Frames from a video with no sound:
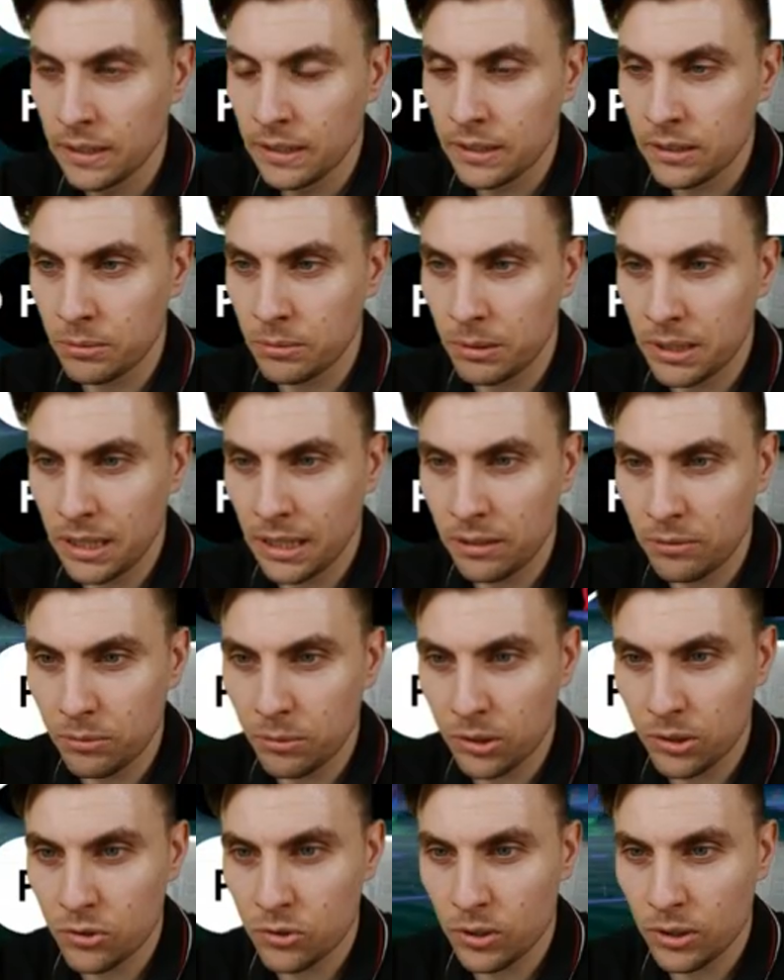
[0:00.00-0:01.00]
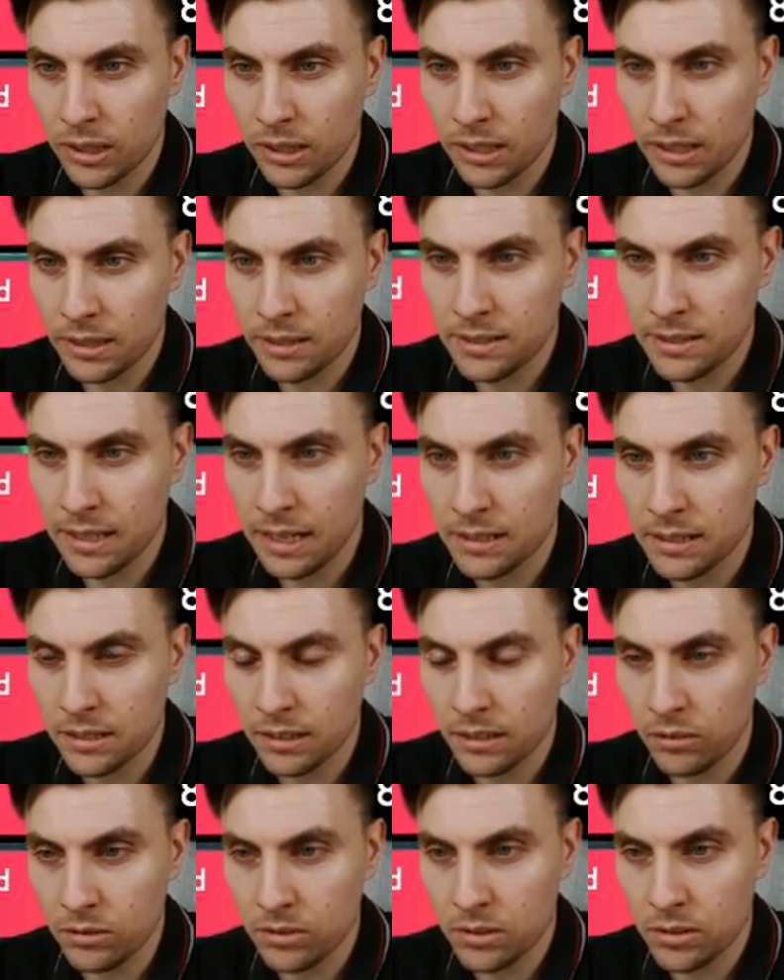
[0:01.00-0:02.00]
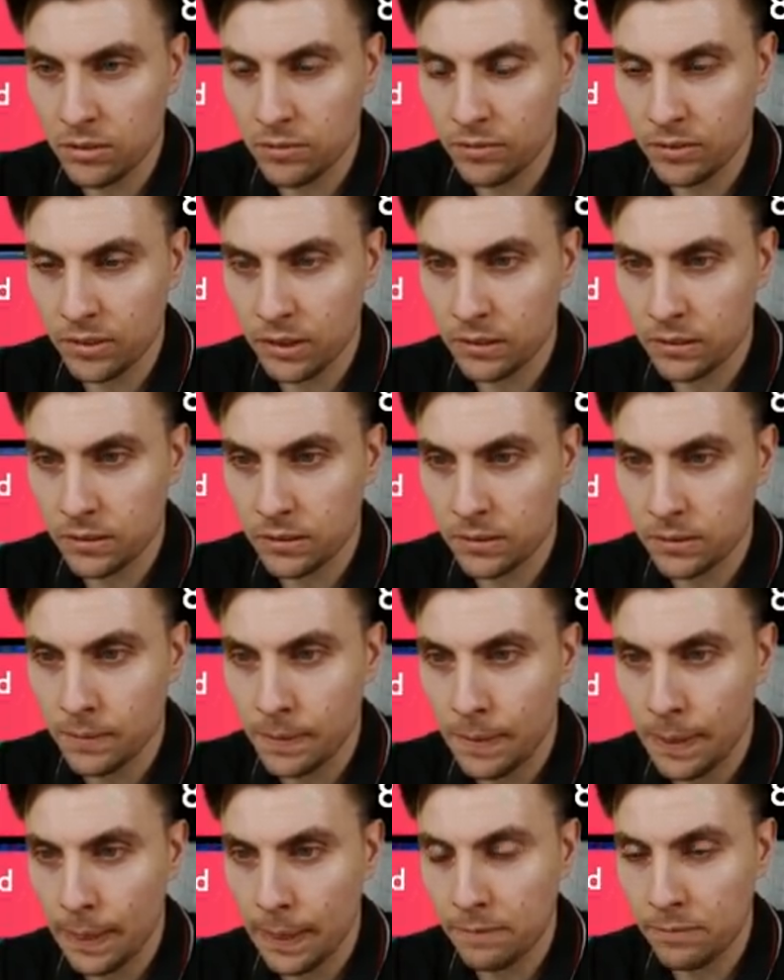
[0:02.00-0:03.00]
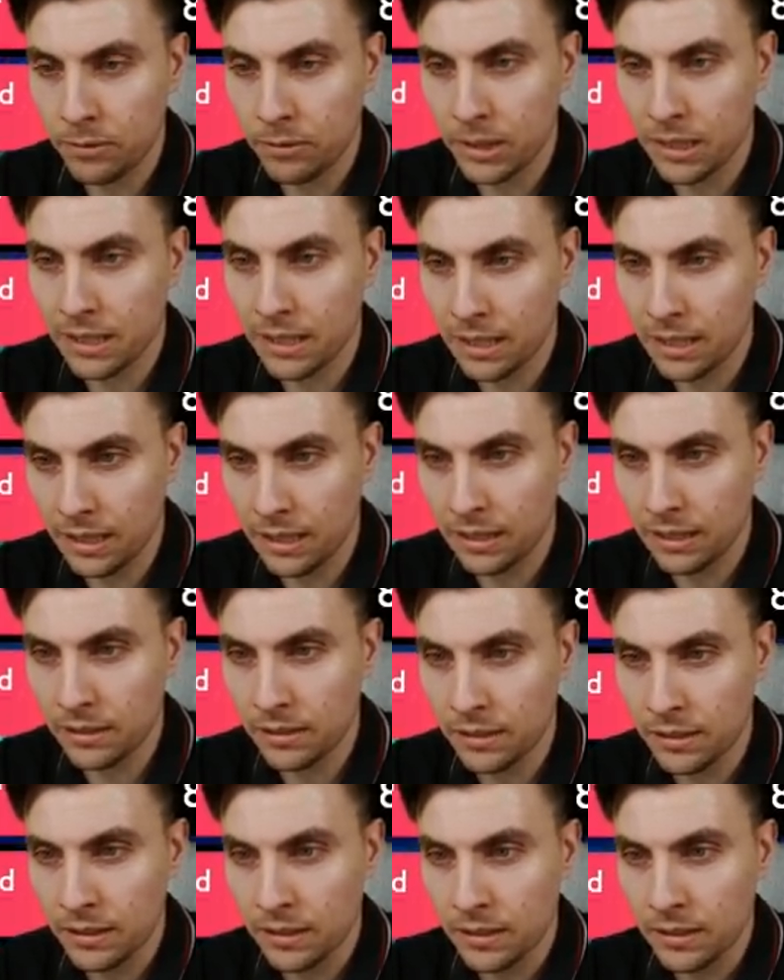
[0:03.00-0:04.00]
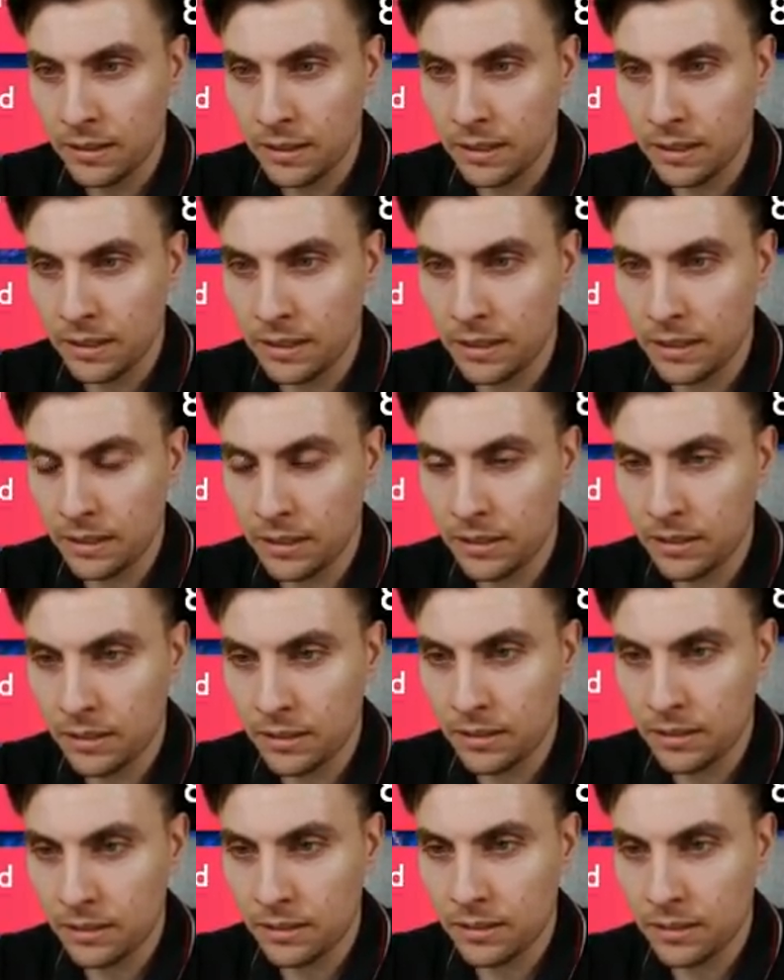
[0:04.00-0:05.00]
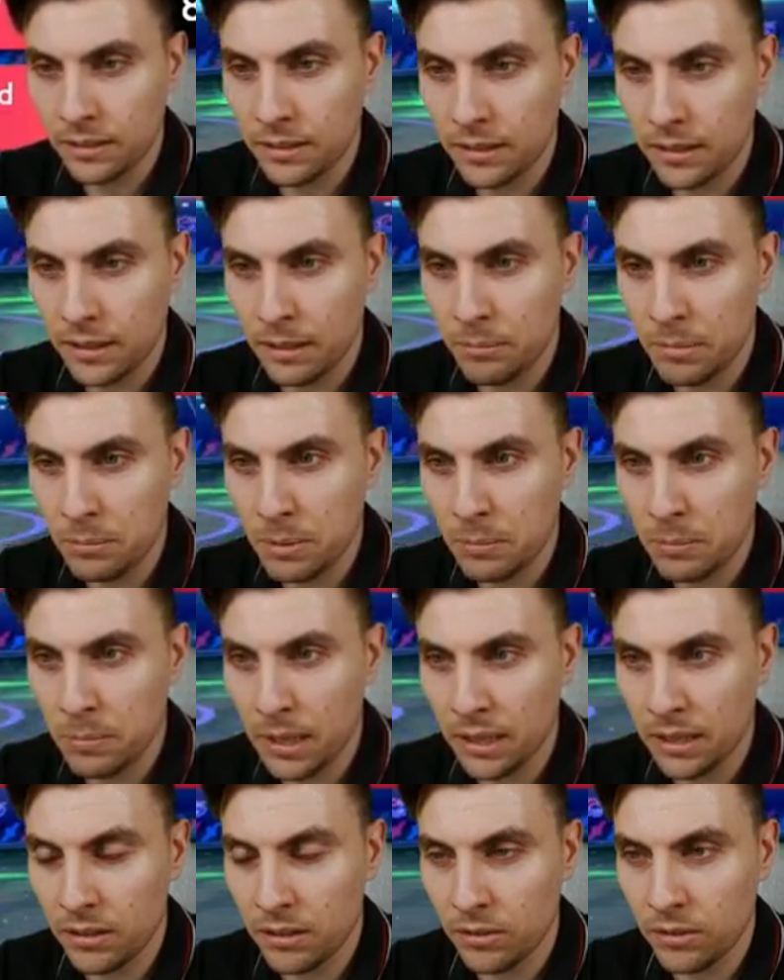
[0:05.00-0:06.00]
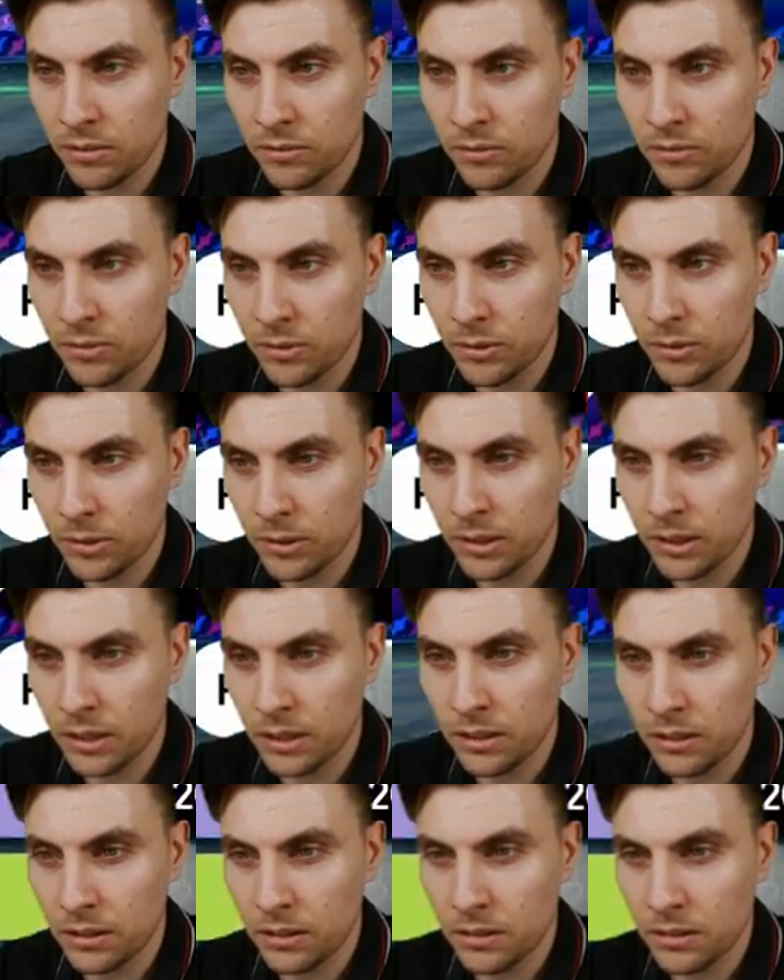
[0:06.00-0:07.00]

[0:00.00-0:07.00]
So we kind of want to try and get Zacian onto the field if we can. I think it might be better going for the...